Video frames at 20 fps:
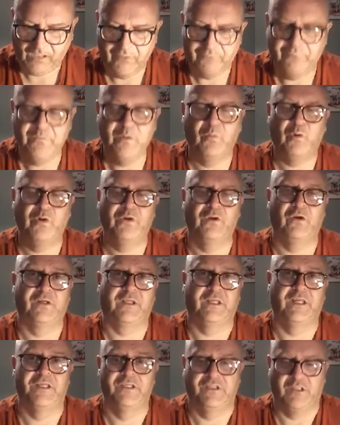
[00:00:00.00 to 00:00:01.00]
If we want
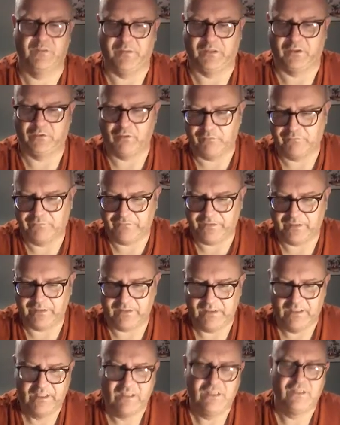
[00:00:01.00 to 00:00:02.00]
our kids to be
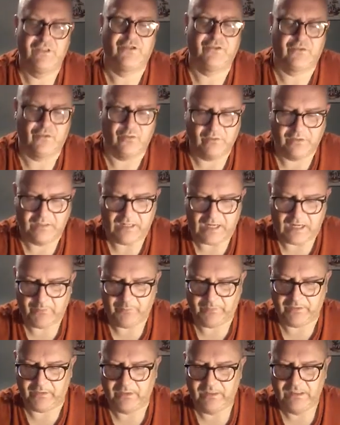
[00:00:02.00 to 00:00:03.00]
confident, strong and
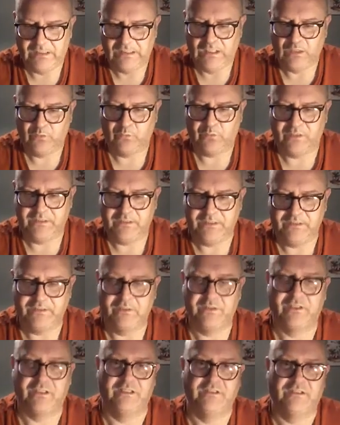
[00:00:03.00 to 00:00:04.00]
happy, we
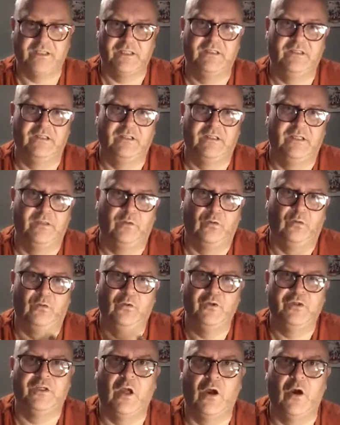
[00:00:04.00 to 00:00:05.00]
need to continually
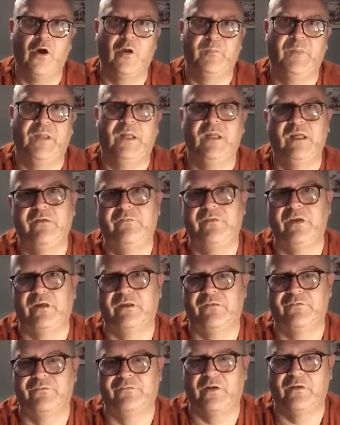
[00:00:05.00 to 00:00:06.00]
look at our
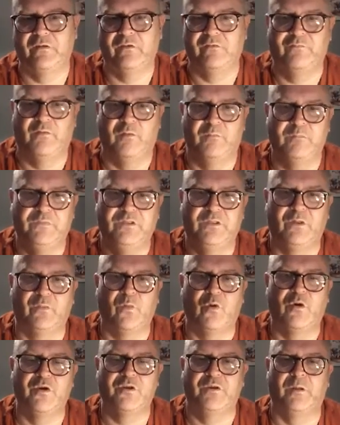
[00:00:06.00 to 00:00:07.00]
behaviour in front of them,
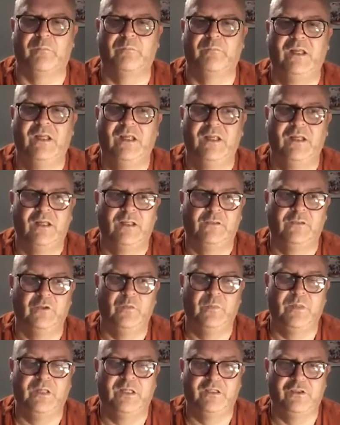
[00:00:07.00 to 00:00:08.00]
towards them.
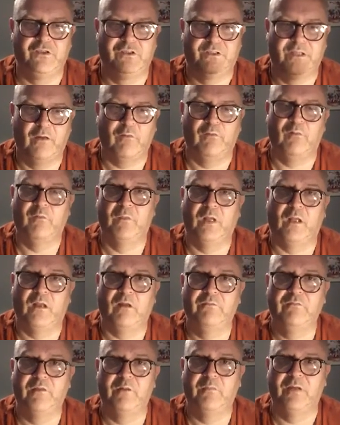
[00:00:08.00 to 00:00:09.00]
Do we tell them we
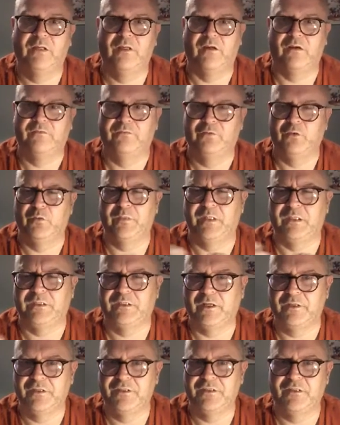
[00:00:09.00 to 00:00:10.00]
love them enough? Do we
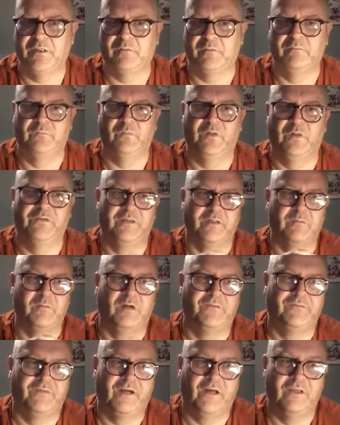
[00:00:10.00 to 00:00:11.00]
encourage them? One thing
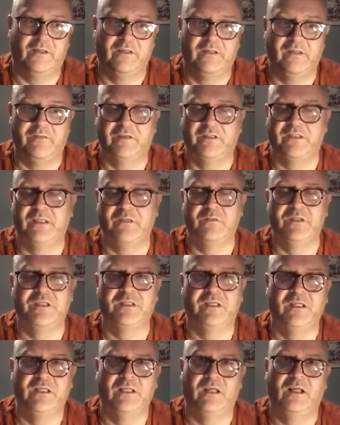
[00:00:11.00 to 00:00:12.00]
my father never did
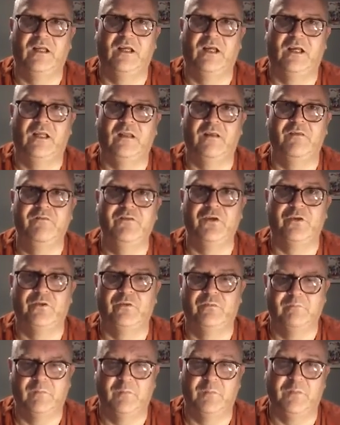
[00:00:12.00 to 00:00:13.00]
was say, I loved
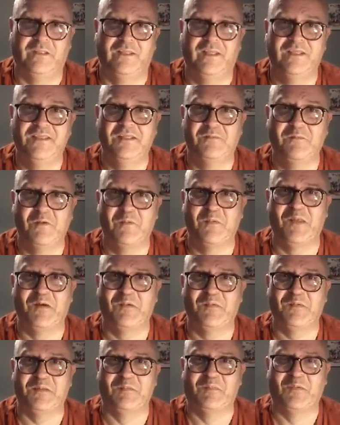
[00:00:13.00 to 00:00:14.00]
you. Maybe he didn't. Maybe
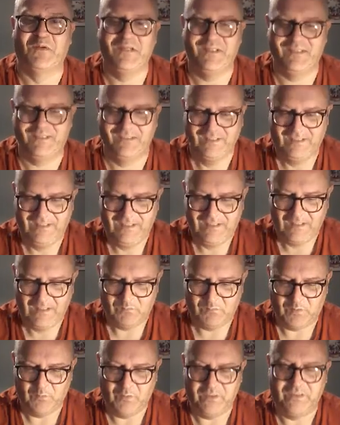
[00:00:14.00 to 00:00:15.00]
that was the point.
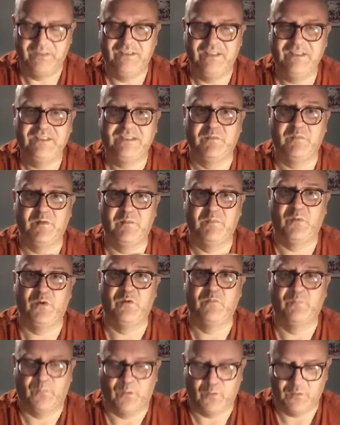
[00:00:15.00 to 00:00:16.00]
But we need to be
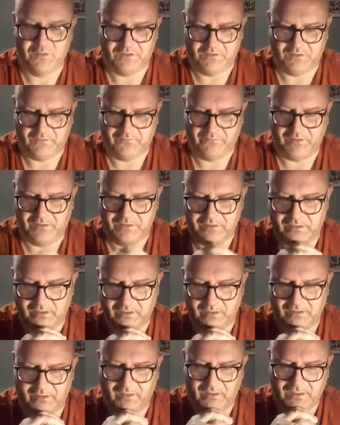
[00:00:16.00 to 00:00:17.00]
putting positive things
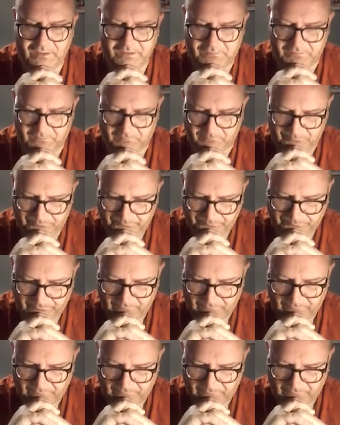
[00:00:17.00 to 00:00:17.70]
into their lives.